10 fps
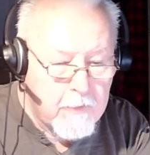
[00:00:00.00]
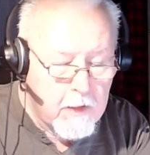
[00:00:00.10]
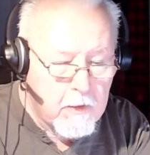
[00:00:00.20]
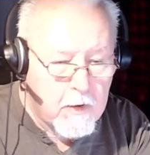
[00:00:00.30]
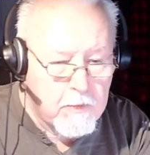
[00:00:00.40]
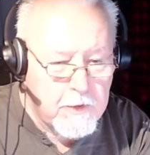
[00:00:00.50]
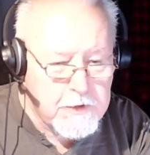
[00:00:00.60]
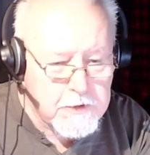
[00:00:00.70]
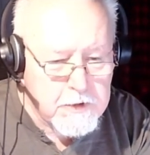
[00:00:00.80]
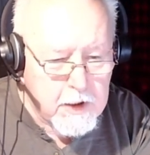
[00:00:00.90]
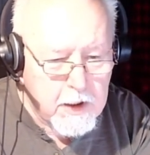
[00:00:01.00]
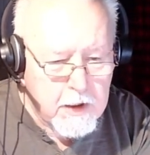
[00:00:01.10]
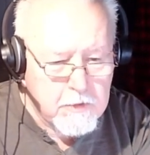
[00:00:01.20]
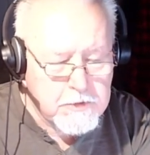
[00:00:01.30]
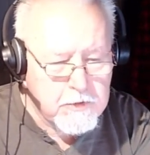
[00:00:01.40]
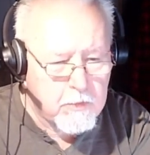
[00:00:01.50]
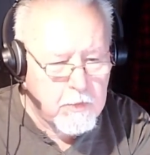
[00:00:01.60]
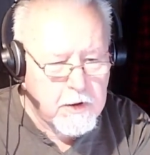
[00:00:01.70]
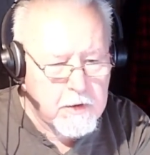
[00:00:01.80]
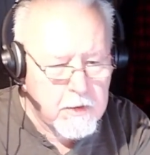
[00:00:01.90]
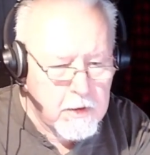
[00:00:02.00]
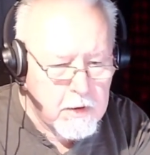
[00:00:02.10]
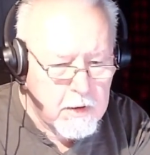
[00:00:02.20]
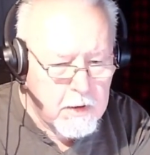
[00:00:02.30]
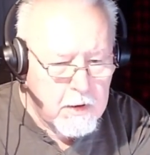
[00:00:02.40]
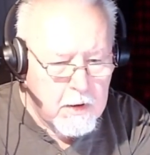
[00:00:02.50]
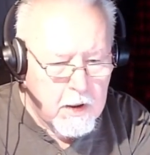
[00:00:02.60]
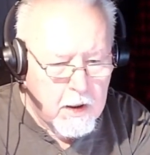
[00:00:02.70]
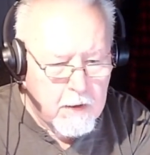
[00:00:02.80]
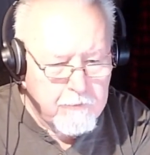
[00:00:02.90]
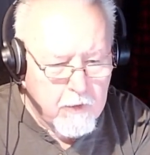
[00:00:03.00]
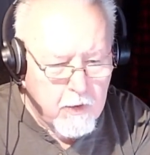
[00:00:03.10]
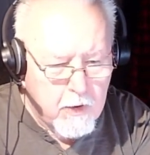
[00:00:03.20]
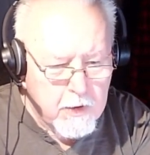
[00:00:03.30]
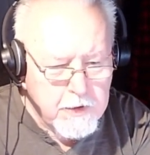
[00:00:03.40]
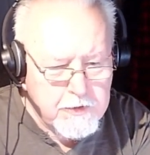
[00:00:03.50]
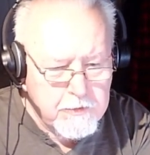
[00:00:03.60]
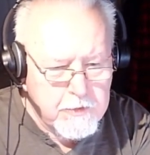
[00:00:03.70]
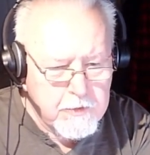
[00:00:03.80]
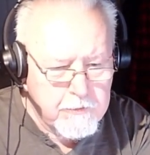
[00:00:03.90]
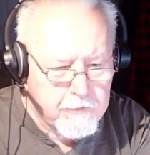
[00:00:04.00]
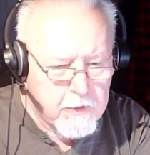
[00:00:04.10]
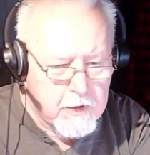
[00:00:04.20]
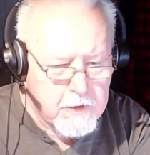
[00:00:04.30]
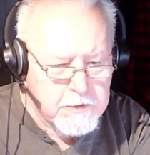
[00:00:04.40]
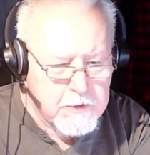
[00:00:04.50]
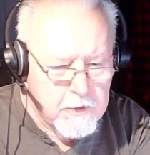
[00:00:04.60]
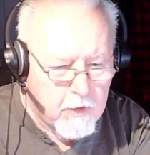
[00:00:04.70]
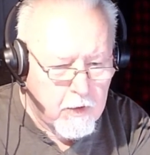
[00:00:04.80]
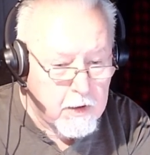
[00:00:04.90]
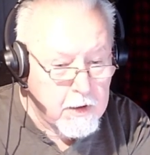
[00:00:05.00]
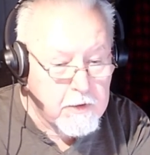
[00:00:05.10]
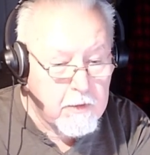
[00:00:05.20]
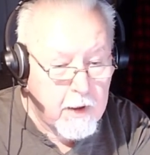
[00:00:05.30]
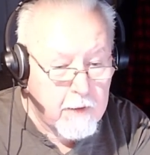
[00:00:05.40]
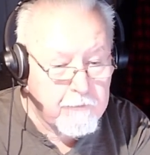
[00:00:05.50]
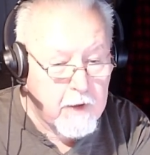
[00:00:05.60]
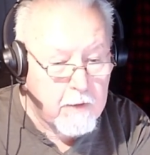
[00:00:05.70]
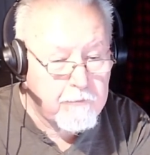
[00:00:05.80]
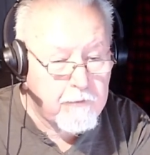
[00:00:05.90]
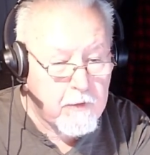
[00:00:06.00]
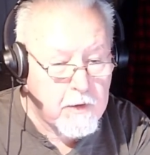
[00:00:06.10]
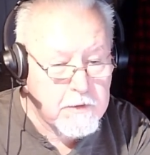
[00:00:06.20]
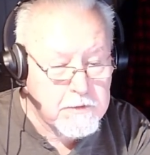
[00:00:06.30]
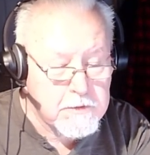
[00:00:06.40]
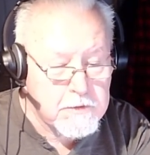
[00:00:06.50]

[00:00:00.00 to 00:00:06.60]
Lord, we just thank you so much uh, for all that you do for us and all that you have done for us,